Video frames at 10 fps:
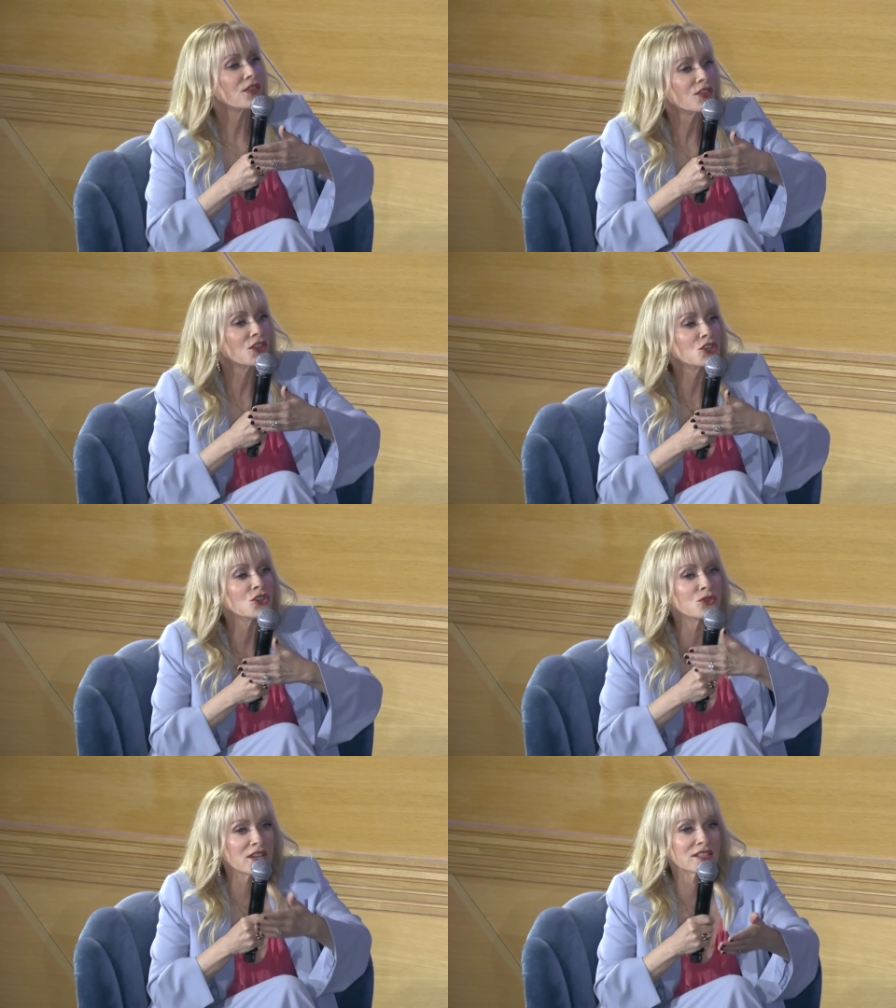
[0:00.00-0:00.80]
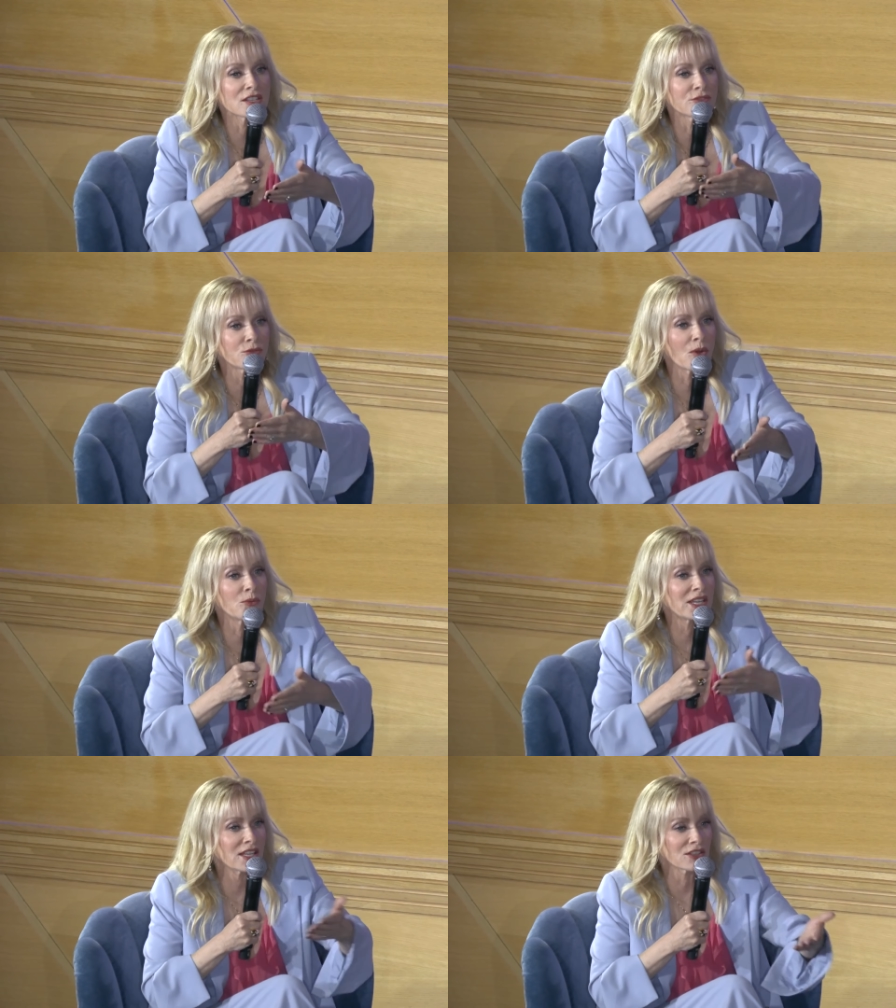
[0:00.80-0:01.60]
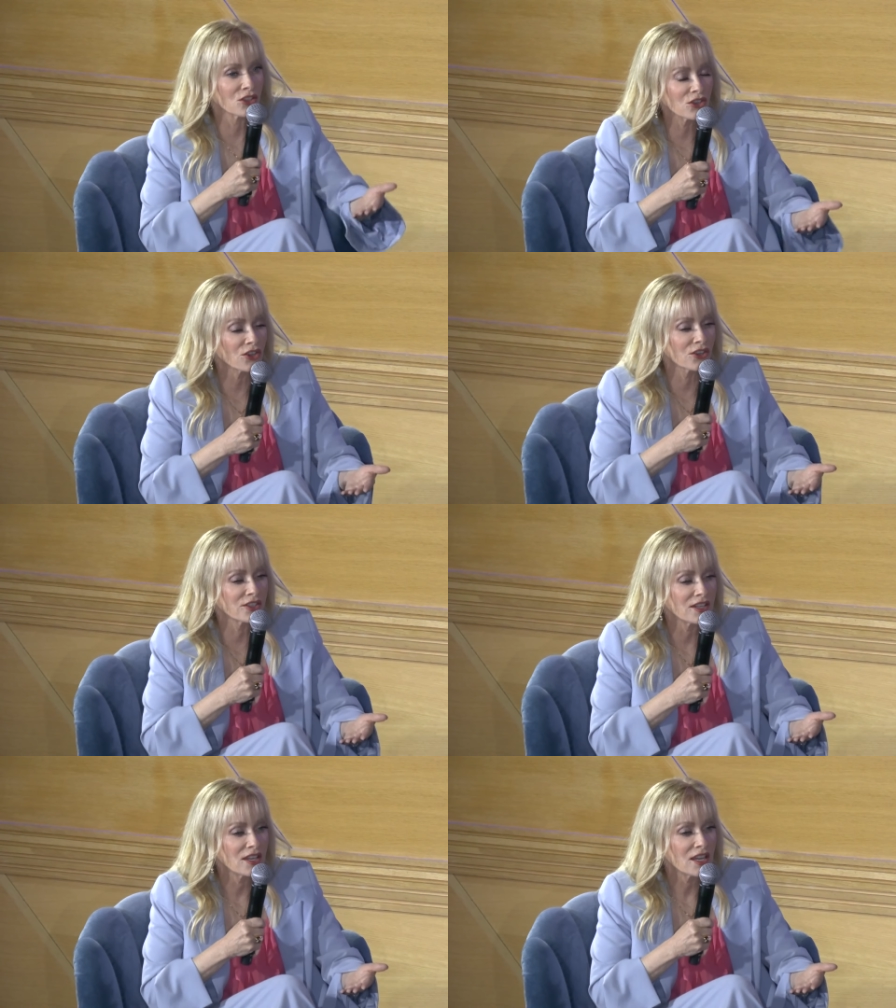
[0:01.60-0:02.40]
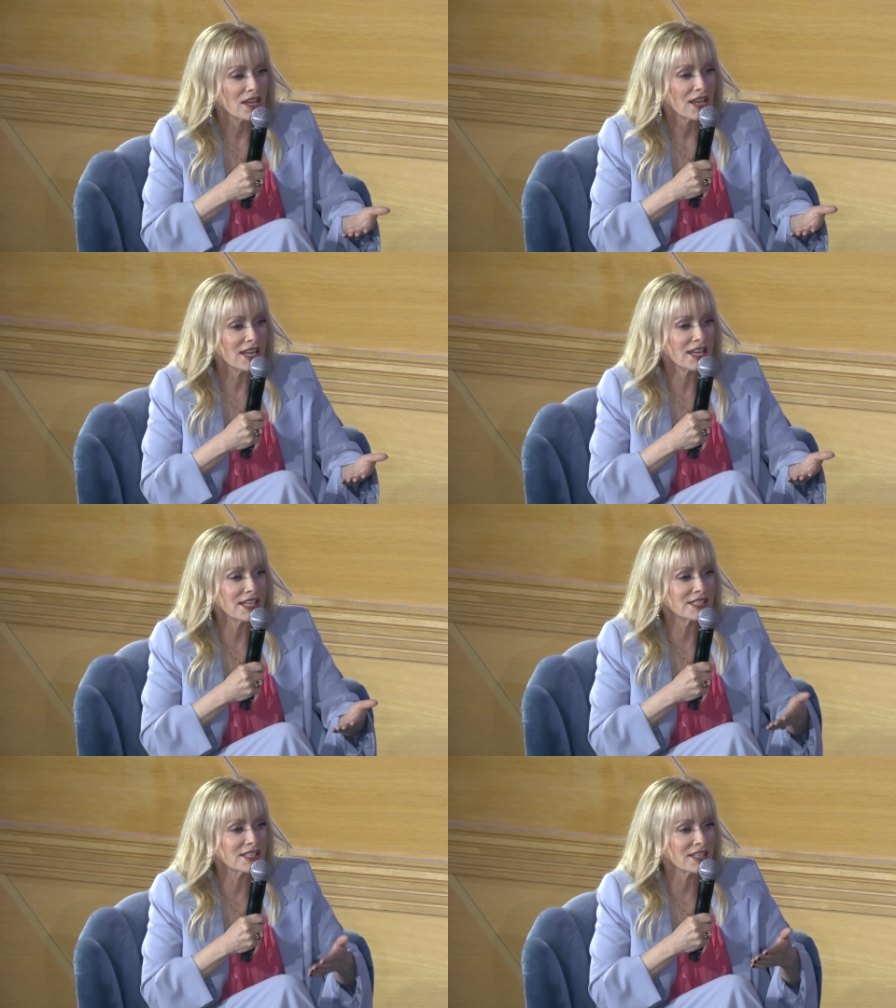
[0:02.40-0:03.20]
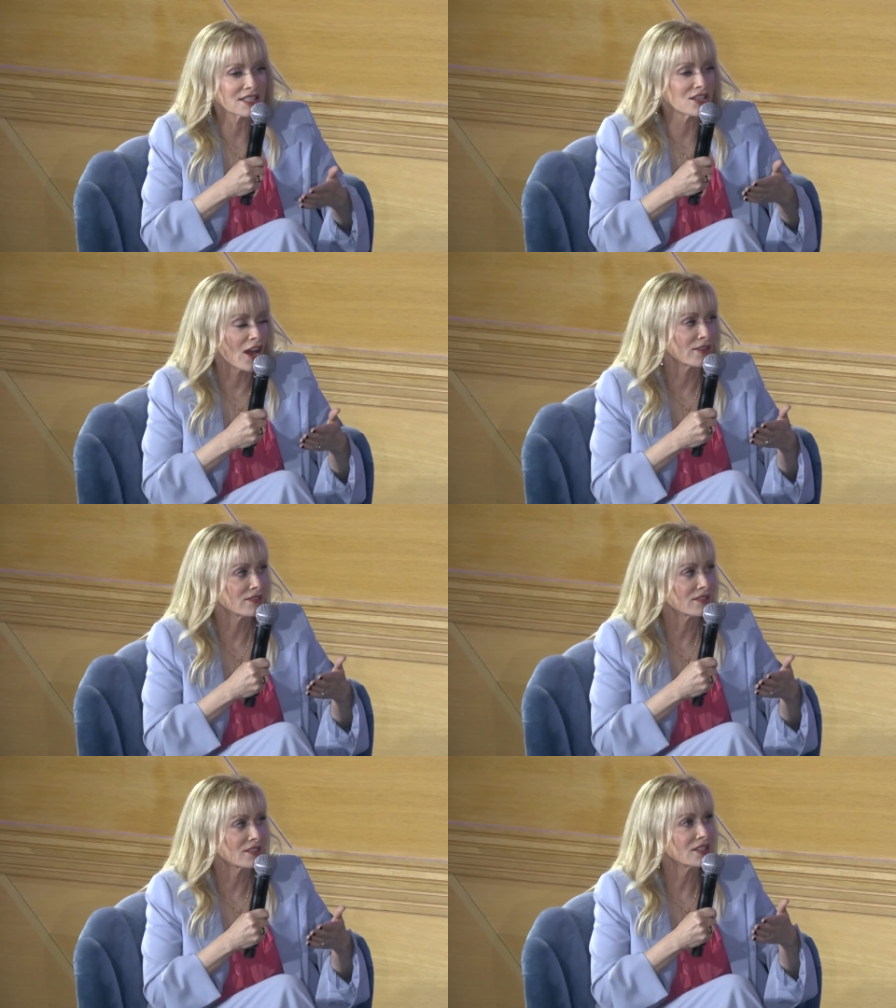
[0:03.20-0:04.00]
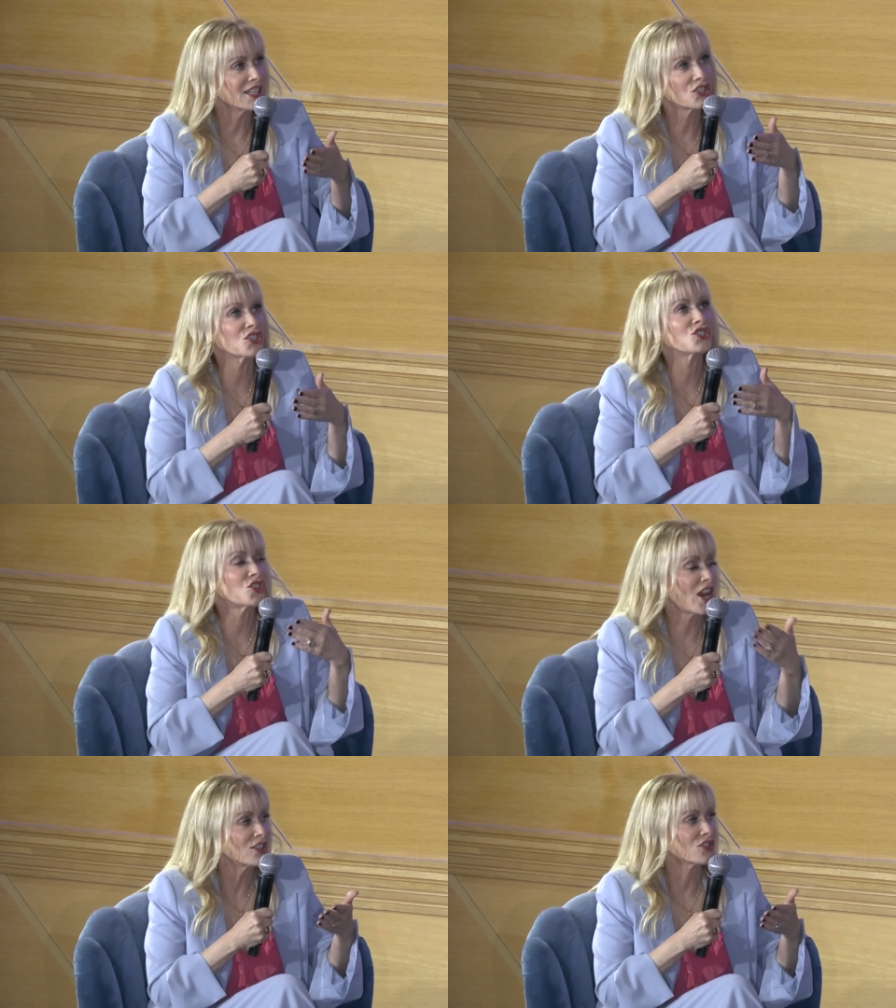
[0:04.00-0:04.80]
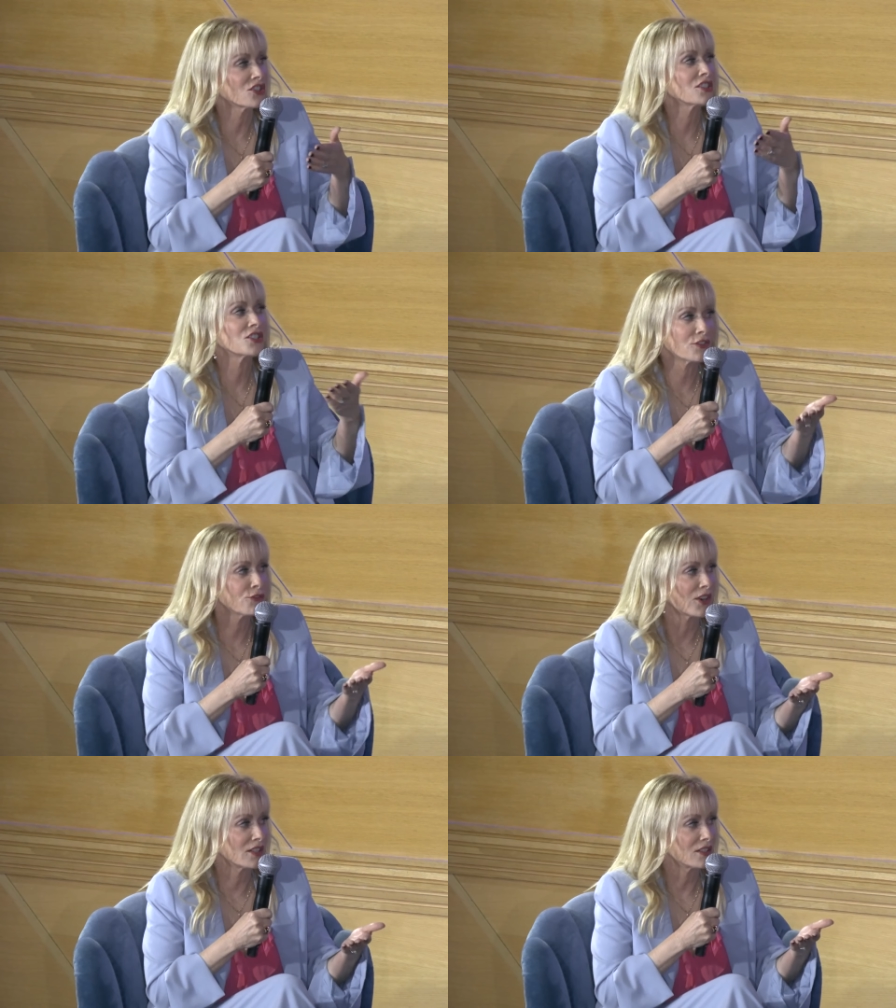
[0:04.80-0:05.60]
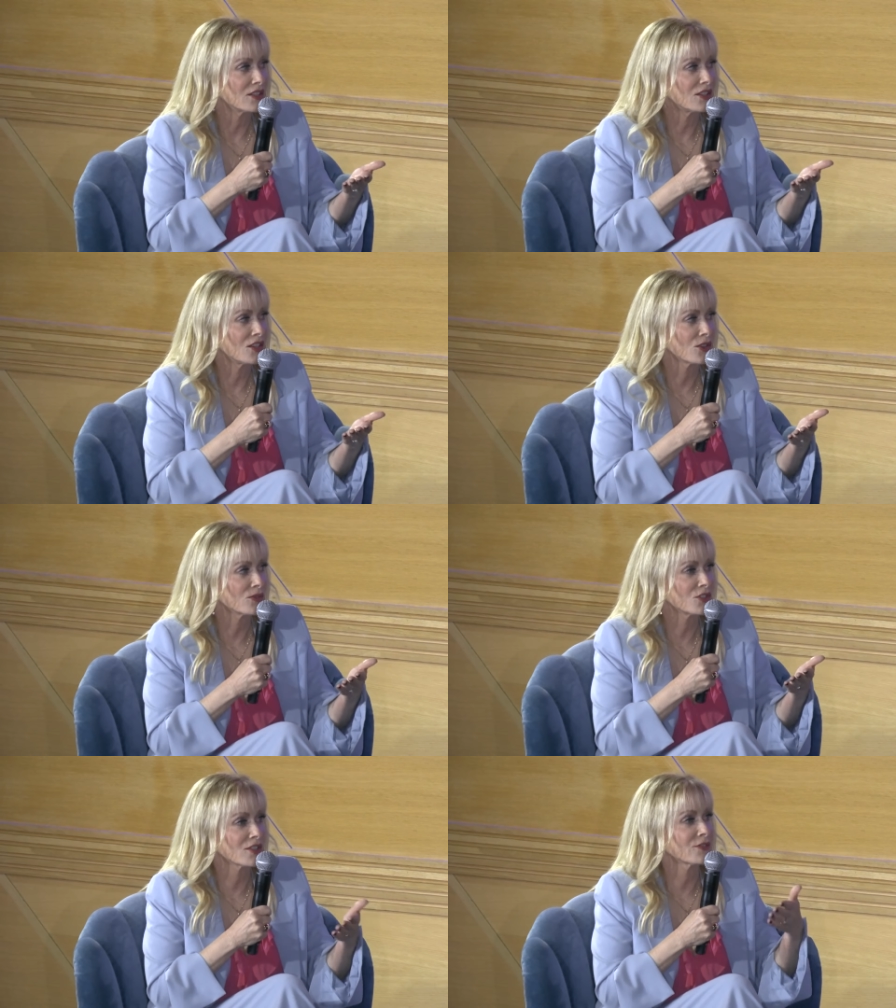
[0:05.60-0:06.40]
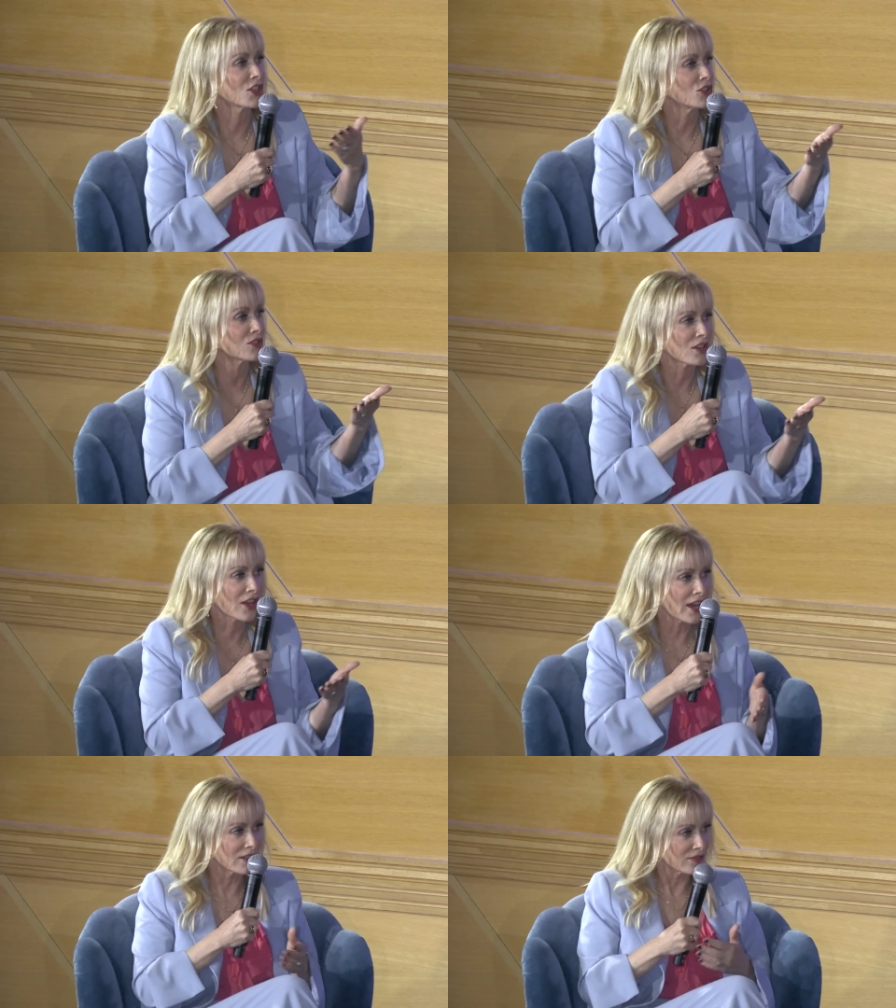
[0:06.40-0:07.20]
the newness of what we can learn, it's just change, it's just different. You just have to get used to that.